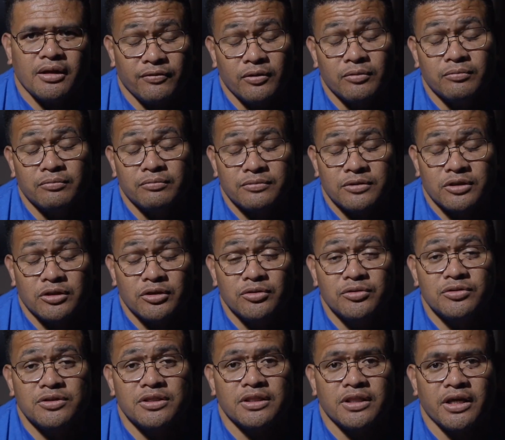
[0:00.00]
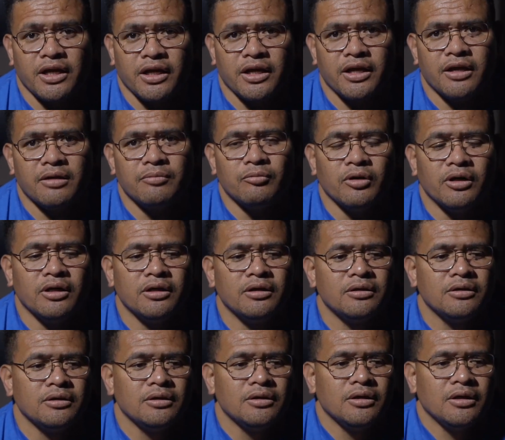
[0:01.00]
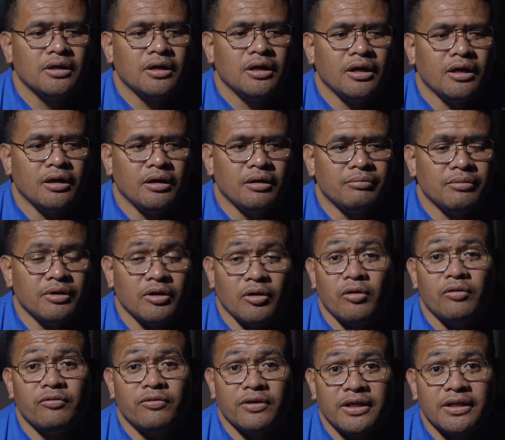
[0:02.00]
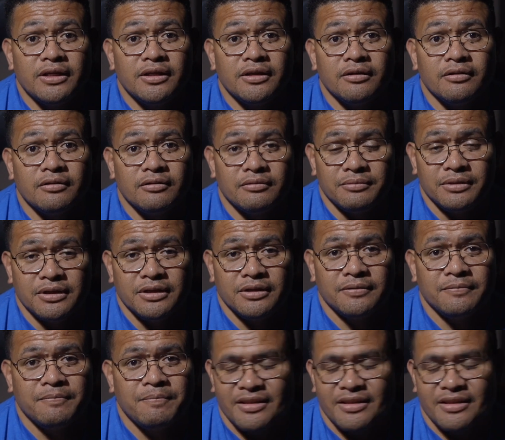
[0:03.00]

filmed using that camera, um, it overheated on me.